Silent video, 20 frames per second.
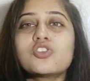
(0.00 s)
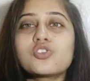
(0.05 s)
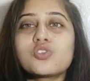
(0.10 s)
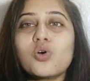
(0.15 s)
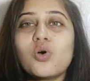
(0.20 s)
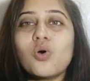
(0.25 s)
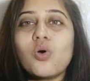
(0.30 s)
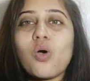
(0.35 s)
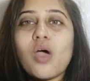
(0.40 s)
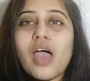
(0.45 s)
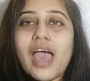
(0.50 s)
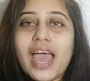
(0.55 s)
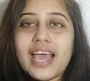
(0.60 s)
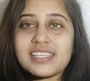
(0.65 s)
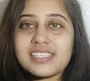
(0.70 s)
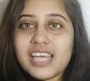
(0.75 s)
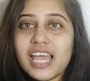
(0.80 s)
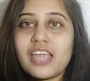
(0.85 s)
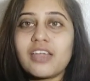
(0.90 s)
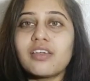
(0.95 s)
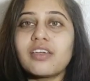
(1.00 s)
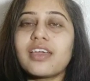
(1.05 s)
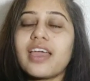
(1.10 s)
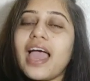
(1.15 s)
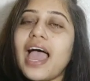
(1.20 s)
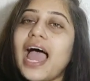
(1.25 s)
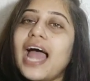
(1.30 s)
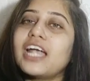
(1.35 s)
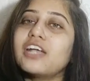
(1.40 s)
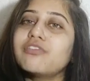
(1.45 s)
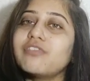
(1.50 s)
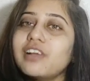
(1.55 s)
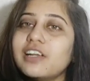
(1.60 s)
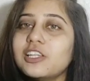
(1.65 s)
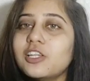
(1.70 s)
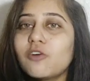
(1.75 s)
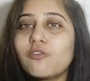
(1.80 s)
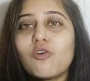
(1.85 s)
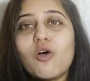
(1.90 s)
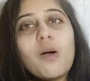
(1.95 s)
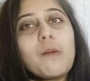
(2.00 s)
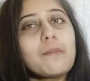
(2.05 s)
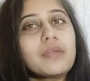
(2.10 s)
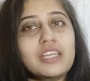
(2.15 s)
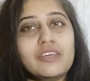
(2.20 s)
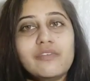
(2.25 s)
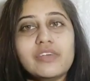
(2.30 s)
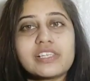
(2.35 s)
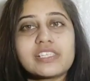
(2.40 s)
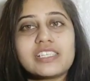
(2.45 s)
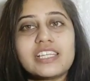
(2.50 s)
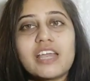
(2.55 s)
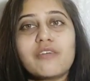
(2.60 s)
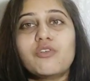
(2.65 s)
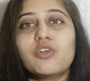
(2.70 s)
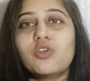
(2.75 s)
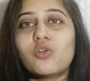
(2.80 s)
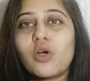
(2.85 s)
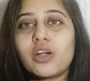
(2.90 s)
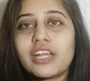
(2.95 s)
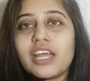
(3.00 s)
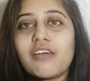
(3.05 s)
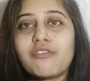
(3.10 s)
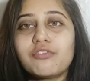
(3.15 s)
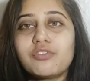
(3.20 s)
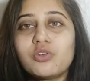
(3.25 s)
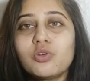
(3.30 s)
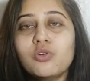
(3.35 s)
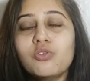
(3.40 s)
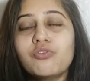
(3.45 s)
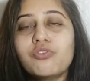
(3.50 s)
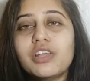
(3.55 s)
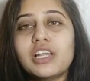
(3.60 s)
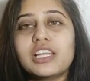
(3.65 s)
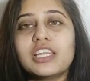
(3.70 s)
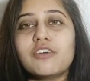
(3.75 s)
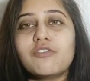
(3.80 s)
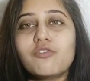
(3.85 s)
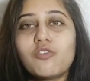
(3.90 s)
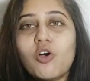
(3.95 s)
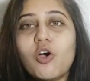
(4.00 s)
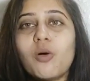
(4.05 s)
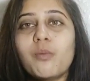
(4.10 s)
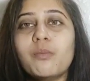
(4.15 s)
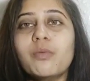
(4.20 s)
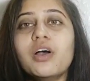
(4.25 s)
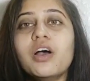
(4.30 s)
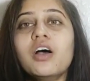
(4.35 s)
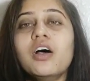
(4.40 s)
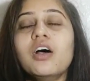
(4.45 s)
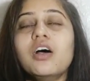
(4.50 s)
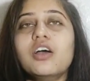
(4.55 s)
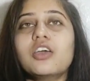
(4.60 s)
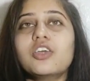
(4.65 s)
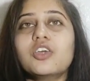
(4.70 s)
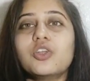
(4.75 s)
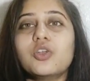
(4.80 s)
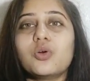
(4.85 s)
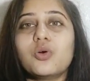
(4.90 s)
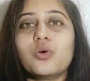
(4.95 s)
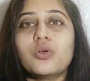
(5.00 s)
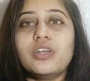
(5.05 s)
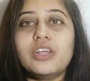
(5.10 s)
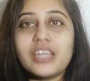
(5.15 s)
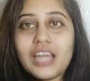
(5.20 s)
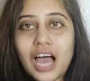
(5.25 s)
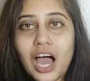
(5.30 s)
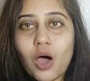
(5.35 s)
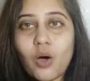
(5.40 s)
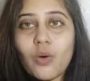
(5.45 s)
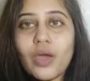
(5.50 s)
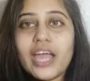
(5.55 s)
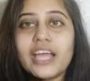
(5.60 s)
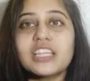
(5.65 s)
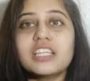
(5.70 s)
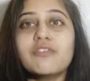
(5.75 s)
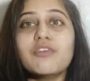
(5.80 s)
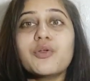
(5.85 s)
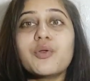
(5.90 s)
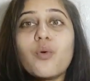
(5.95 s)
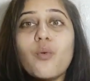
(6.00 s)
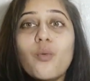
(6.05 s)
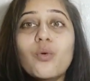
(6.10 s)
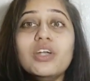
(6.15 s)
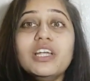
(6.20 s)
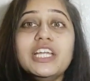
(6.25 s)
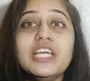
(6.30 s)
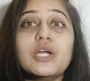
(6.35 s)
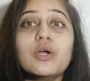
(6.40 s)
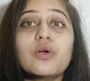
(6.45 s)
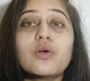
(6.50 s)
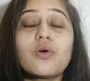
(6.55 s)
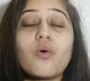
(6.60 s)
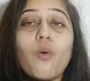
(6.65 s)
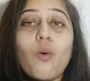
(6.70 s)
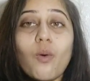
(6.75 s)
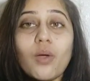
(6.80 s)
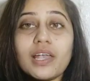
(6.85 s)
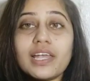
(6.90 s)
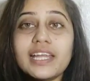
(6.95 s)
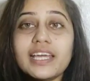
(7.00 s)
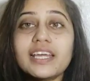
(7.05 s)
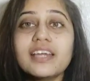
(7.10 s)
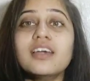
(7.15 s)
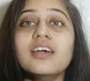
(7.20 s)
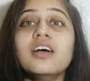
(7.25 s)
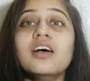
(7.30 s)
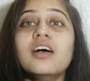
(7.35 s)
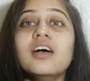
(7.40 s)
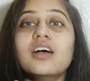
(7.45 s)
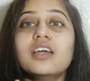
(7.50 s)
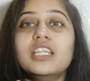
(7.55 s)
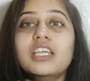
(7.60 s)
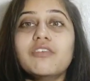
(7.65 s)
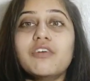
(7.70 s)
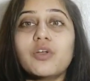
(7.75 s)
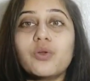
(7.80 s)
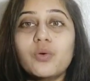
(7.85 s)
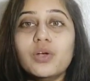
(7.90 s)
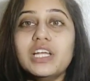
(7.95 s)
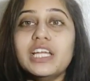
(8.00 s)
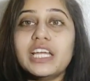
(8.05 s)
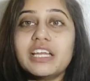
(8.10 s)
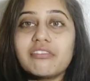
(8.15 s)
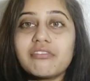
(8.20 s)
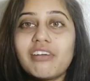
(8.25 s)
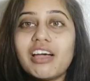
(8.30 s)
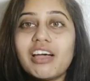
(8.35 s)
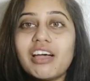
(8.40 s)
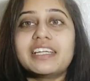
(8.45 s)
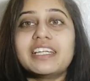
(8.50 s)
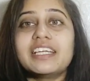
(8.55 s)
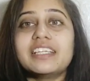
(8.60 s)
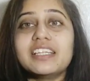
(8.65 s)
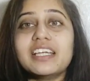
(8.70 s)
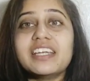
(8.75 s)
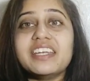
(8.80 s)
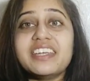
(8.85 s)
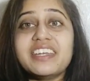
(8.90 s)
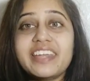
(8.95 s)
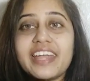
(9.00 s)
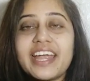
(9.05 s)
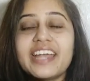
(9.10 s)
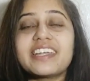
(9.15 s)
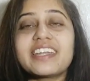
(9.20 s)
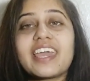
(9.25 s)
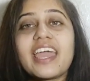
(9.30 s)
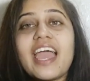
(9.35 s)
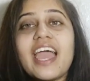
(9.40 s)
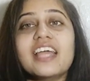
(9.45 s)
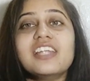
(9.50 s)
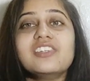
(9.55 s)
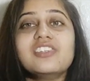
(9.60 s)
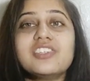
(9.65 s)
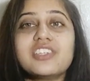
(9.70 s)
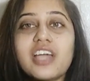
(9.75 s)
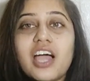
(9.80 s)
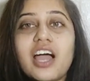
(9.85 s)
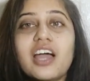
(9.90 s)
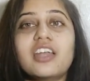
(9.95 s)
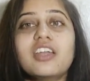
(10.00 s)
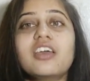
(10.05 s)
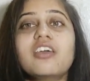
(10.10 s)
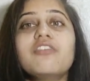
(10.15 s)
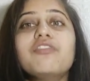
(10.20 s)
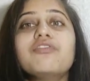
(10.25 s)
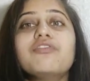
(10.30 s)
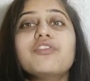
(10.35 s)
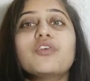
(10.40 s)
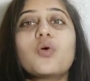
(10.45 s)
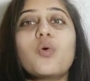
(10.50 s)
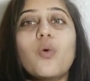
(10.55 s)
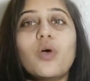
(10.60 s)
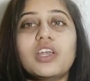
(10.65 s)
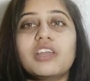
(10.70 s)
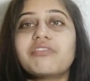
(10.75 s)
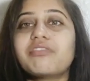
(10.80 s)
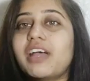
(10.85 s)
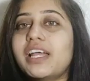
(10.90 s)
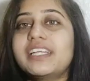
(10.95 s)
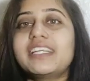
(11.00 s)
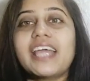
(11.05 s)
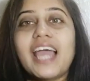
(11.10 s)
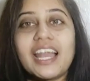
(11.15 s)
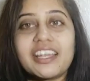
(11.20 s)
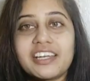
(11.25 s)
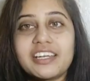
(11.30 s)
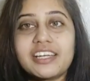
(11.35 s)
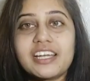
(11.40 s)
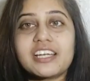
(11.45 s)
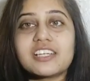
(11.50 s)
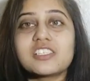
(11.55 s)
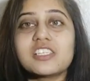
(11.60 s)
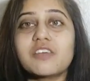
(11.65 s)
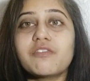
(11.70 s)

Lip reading: So as I had filled the form previously, I would not have to fill the form, you know, now. And they were only inviting the NET and JRF qualified candidates.